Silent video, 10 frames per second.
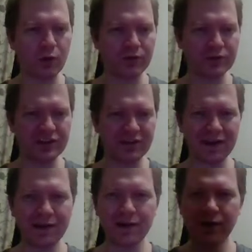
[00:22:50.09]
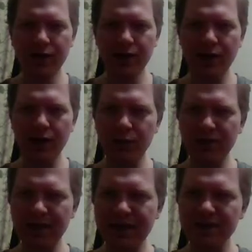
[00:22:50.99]
version of that.
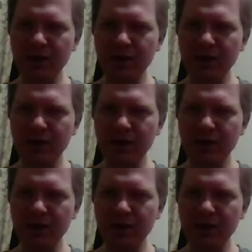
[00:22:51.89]
Reflecto